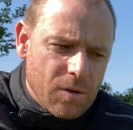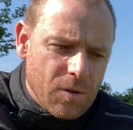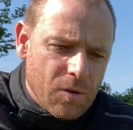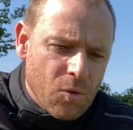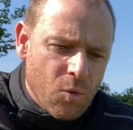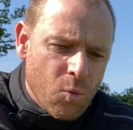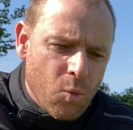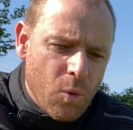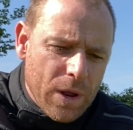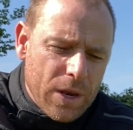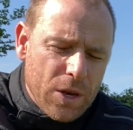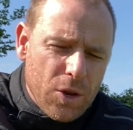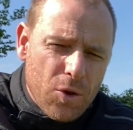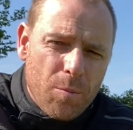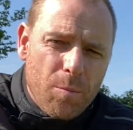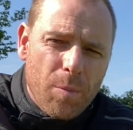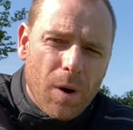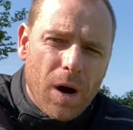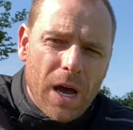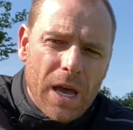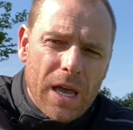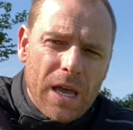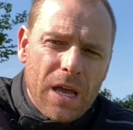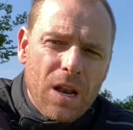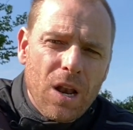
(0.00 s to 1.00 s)
when you
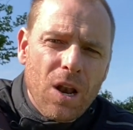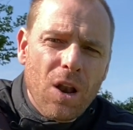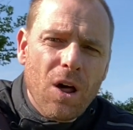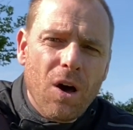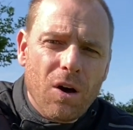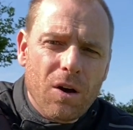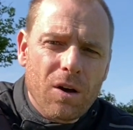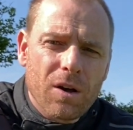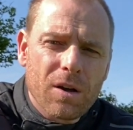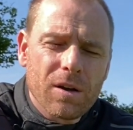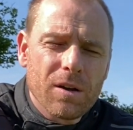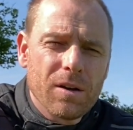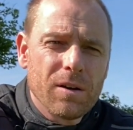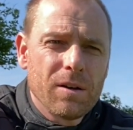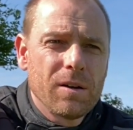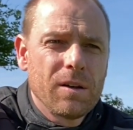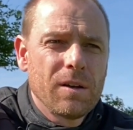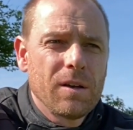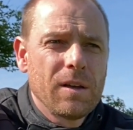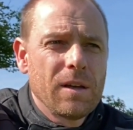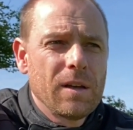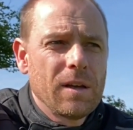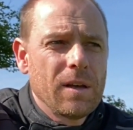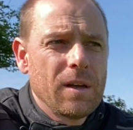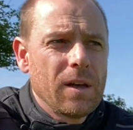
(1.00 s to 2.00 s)
buy a lock,
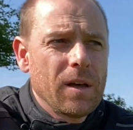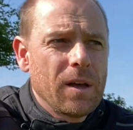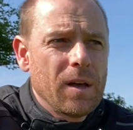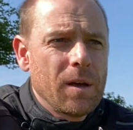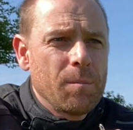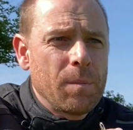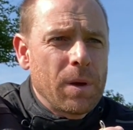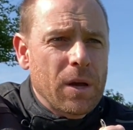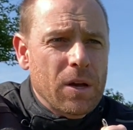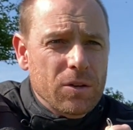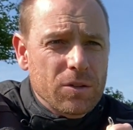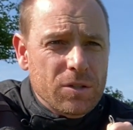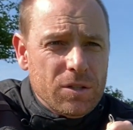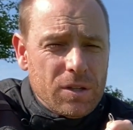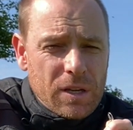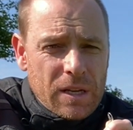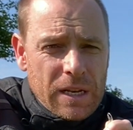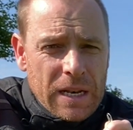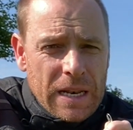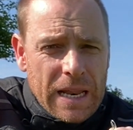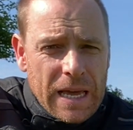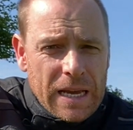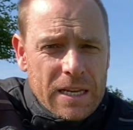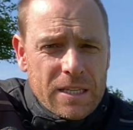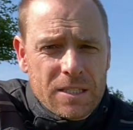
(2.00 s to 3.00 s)
because
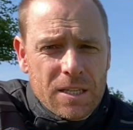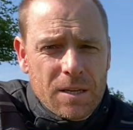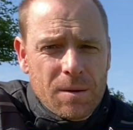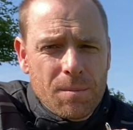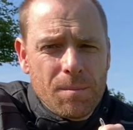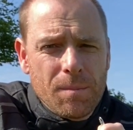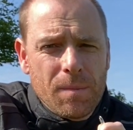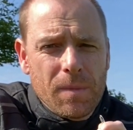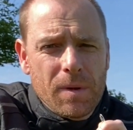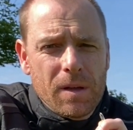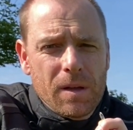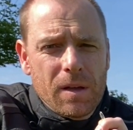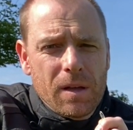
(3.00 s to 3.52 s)
Lexam